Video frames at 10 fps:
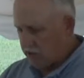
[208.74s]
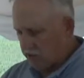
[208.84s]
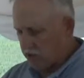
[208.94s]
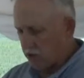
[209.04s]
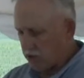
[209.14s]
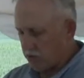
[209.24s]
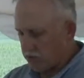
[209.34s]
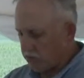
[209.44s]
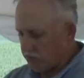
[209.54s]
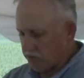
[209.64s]
So,
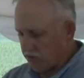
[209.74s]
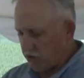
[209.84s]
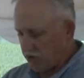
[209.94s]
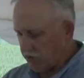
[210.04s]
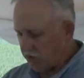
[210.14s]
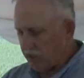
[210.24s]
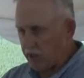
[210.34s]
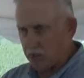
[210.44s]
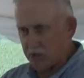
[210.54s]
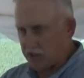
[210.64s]
you know,
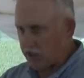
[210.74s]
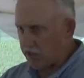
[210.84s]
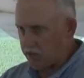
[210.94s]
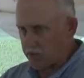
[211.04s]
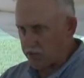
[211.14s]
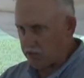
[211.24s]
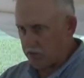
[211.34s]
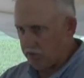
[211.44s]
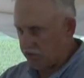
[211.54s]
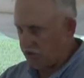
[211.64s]
that would not,
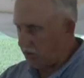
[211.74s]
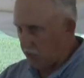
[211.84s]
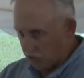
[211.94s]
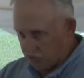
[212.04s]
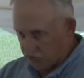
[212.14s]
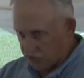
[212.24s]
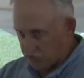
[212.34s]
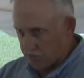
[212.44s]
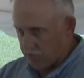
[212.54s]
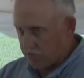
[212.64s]
same
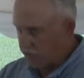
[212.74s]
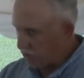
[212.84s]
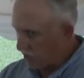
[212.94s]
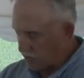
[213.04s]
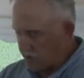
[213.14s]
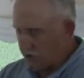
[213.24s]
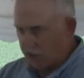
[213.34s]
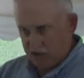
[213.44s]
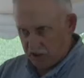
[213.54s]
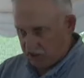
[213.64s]
organism, but it would
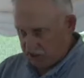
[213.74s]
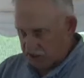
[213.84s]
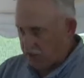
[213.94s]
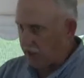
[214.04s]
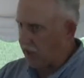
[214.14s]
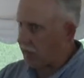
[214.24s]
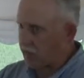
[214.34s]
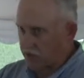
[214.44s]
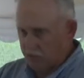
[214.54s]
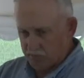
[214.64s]
not cause scab
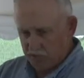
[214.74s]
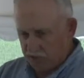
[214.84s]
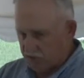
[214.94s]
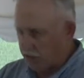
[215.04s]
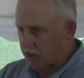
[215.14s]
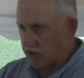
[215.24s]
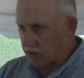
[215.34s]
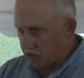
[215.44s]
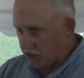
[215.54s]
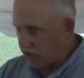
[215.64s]
and not be directly
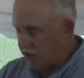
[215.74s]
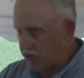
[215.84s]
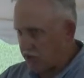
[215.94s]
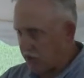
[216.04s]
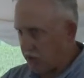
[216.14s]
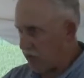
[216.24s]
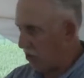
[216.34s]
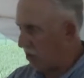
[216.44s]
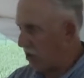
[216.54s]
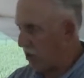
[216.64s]
related to scab at
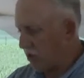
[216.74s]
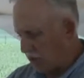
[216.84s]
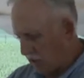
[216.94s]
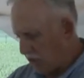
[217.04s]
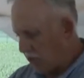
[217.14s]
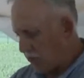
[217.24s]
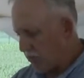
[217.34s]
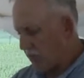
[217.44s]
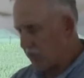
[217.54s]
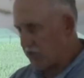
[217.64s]
all.
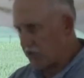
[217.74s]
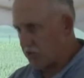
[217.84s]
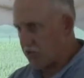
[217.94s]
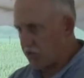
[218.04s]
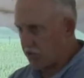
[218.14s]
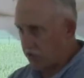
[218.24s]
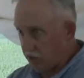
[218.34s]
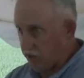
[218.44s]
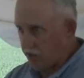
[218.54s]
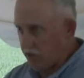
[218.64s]
But it
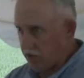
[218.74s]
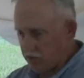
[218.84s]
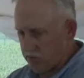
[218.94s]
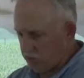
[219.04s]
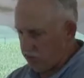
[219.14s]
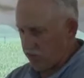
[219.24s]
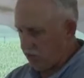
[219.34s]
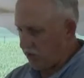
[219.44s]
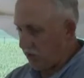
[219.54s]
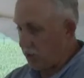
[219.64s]
can be,
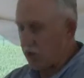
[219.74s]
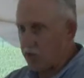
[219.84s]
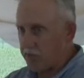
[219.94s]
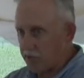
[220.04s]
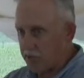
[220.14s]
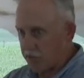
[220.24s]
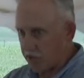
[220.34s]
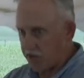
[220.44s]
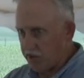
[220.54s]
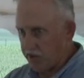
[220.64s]
they can all be
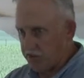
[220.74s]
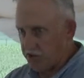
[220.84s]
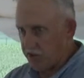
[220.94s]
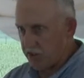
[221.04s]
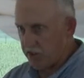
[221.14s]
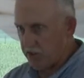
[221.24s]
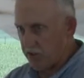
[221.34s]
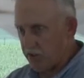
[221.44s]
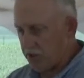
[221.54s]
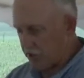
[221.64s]
pretty devastating
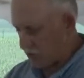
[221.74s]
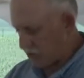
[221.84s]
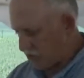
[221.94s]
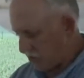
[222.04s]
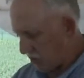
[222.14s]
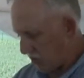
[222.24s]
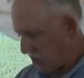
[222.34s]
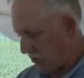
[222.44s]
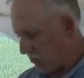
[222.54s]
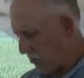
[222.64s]
or yield restricting.